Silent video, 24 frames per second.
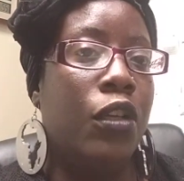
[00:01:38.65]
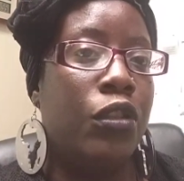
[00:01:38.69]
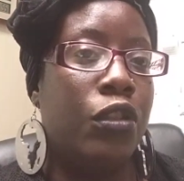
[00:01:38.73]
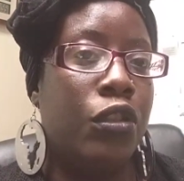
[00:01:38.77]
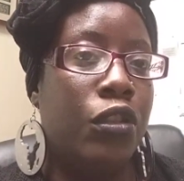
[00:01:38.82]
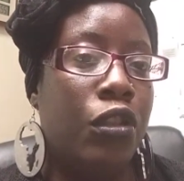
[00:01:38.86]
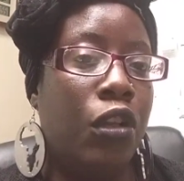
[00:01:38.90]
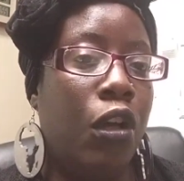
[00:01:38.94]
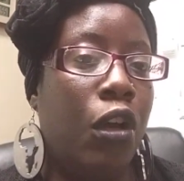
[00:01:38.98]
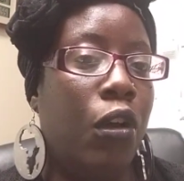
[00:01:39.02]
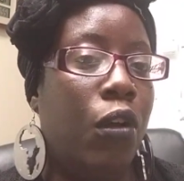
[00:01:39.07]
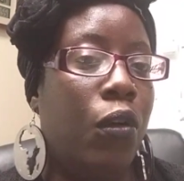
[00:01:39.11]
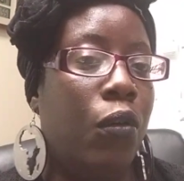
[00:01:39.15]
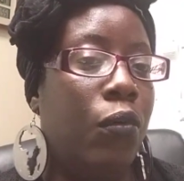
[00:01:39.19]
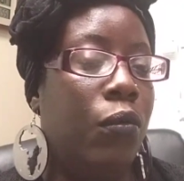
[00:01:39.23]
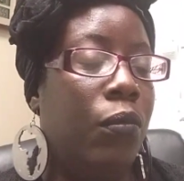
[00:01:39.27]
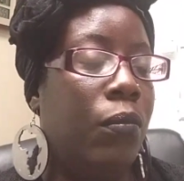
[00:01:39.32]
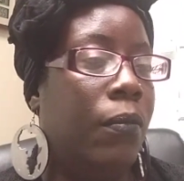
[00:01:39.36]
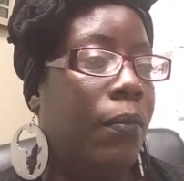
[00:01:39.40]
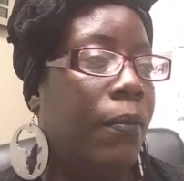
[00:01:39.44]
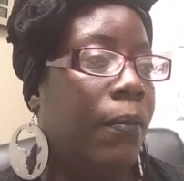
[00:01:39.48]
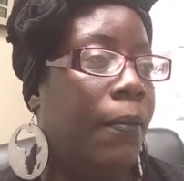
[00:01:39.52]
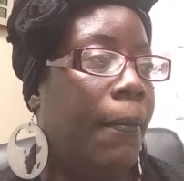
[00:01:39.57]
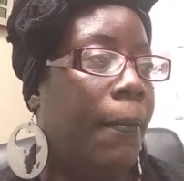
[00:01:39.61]

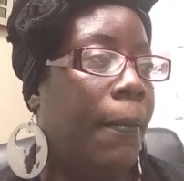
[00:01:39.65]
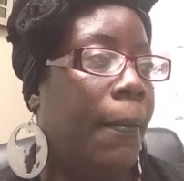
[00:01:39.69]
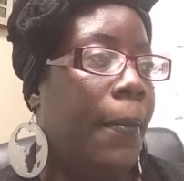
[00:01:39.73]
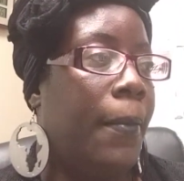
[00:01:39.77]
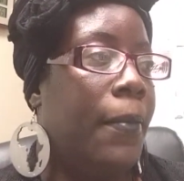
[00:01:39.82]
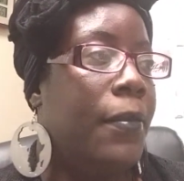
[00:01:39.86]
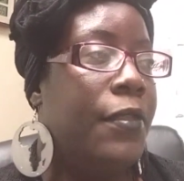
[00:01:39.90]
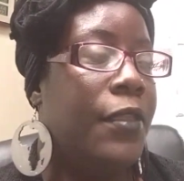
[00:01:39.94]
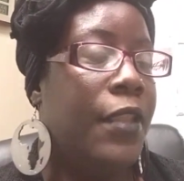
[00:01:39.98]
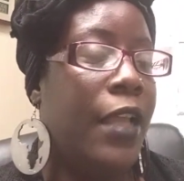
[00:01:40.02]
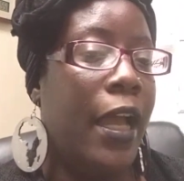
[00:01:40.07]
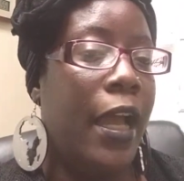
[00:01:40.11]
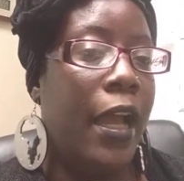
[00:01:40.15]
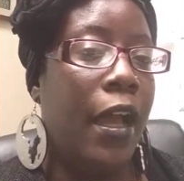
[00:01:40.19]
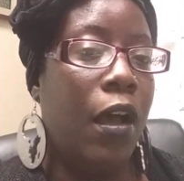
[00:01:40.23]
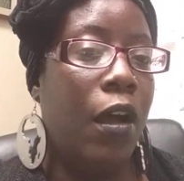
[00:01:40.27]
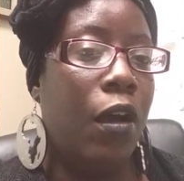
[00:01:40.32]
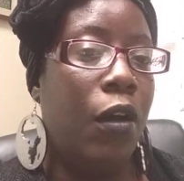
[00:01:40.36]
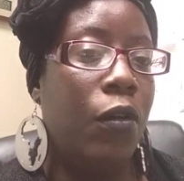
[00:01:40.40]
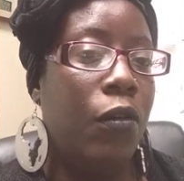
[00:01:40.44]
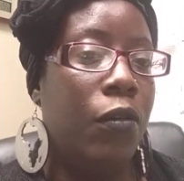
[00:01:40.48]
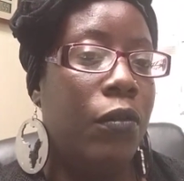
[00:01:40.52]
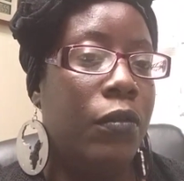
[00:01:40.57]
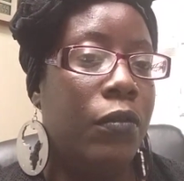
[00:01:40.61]
So
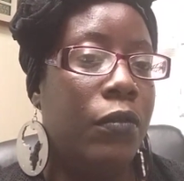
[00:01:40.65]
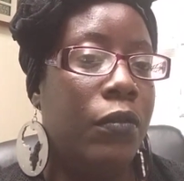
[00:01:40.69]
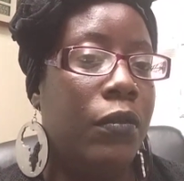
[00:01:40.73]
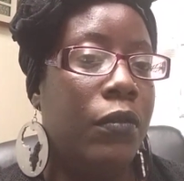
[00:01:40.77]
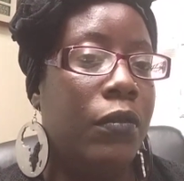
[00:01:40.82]
now